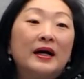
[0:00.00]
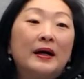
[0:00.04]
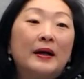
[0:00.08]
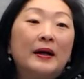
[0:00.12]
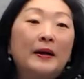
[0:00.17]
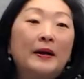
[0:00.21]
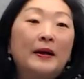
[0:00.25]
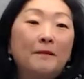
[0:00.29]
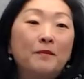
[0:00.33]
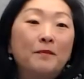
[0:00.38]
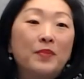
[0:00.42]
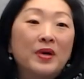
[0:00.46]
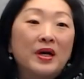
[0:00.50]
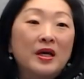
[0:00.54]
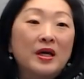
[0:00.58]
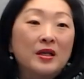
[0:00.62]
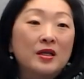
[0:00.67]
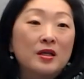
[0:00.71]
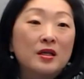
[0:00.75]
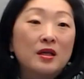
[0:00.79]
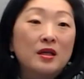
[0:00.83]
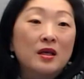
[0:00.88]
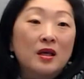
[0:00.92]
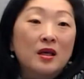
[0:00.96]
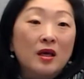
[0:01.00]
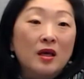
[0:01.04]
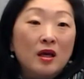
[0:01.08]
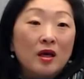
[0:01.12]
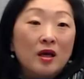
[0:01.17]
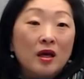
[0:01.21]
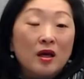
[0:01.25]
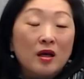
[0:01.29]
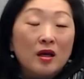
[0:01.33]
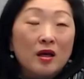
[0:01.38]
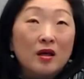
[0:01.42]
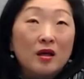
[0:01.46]
Um, but
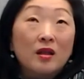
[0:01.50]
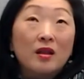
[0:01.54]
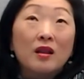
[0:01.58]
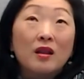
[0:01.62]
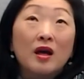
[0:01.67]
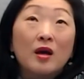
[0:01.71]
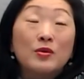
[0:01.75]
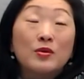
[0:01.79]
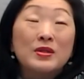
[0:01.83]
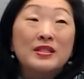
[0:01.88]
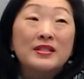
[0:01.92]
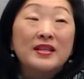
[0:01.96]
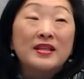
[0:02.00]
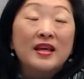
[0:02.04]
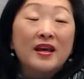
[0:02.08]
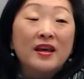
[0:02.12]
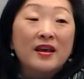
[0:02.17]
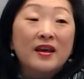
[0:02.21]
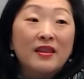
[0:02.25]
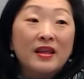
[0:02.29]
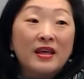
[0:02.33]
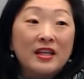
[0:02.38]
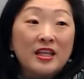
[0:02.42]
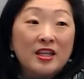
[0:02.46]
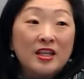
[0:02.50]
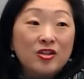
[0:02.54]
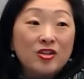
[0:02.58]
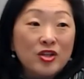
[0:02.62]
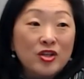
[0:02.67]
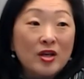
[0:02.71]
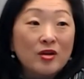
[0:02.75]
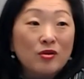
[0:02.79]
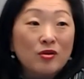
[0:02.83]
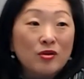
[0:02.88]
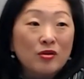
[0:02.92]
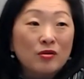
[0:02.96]
I would say that in
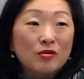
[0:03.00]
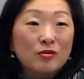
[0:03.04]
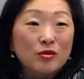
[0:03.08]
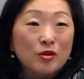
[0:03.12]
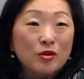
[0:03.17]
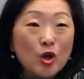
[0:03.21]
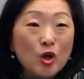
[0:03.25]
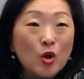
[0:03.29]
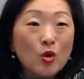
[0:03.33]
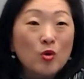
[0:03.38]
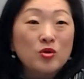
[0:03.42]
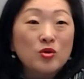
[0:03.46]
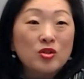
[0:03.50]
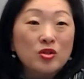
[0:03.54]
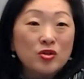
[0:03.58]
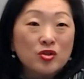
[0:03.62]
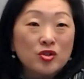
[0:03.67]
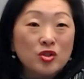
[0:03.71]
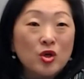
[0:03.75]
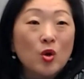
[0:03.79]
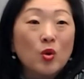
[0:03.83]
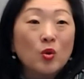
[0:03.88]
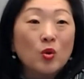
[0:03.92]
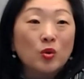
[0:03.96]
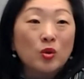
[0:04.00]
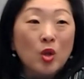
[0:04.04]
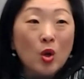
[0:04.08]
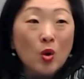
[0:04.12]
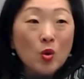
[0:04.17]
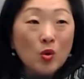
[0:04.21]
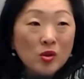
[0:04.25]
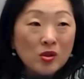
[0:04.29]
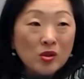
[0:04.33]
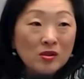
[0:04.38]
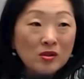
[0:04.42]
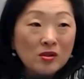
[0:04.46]
general, codes are so
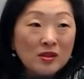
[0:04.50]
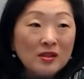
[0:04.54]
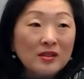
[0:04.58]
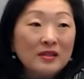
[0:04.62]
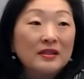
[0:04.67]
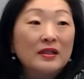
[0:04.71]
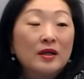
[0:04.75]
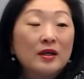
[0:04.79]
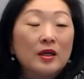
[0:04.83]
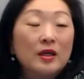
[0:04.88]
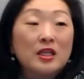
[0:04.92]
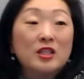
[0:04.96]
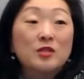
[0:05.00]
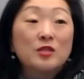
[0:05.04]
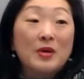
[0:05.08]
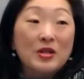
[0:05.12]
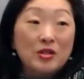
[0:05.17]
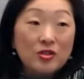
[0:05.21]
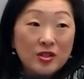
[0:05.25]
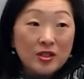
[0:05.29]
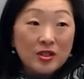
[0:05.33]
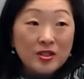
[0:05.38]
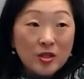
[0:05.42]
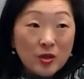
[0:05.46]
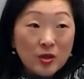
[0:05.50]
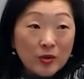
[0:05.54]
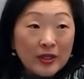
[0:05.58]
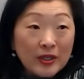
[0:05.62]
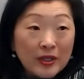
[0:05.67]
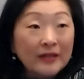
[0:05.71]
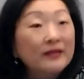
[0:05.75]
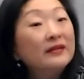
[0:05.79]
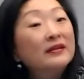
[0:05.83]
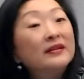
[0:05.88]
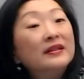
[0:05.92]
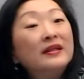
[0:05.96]
local especially
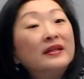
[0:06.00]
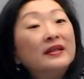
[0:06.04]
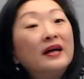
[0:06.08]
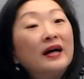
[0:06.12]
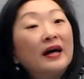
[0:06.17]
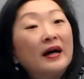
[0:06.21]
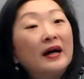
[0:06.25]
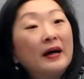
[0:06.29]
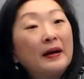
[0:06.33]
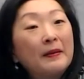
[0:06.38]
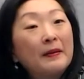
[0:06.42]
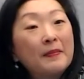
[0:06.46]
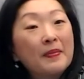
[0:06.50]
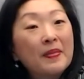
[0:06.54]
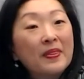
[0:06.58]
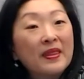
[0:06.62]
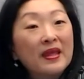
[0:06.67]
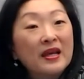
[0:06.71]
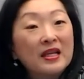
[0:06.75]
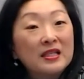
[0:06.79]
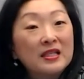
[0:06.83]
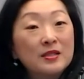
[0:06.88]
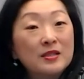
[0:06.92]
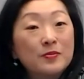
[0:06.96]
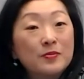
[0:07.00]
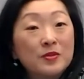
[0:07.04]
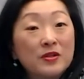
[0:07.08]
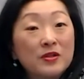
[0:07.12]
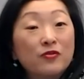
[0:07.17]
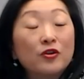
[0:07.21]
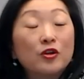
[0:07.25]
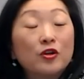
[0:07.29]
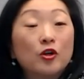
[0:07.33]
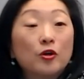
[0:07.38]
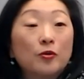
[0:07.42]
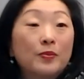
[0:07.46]
zoning, um, that it's
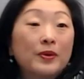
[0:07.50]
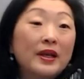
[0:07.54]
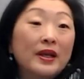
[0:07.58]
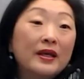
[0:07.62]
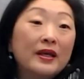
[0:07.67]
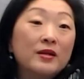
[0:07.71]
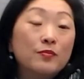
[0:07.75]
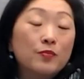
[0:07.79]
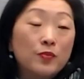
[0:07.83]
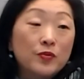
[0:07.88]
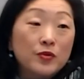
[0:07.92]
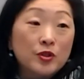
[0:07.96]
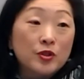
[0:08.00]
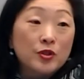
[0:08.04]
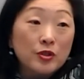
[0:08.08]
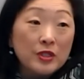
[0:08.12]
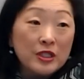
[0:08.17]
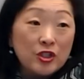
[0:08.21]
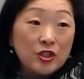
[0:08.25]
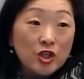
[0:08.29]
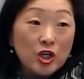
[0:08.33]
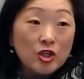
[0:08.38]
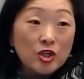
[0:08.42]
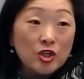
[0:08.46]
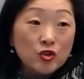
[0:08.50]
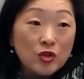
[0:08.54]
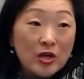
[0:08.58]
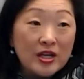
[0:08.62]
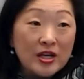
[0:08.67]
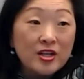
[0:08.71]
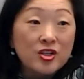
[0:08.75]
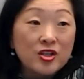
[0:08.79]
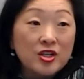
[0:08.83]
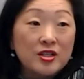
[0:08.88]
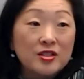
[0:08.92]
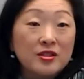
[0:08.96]
difficult, but I can certainly share
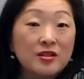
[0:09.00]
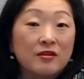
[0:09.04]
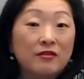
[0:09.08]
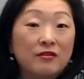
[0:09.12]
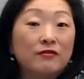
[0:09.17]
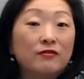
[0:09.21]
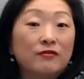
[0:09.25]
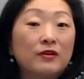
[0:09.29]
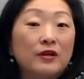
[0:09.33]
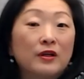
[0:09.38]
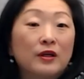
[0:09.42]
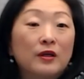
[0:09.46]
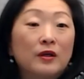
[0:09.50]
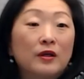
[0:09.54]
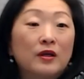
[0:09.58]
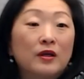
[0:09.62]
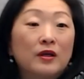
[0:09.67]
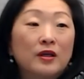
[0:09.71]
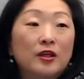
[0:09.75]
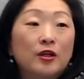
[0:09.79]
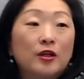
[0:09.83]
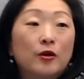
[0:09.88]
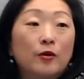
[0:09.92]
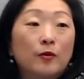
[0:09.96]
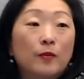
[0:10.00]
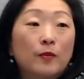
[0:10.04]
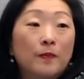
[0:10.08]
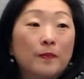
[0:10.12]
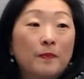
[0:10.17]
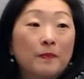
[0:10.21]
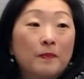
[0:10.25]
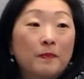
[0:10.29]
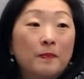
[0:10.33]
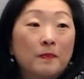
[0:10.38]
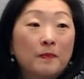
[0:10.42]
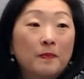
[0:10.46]
strategies of, you know,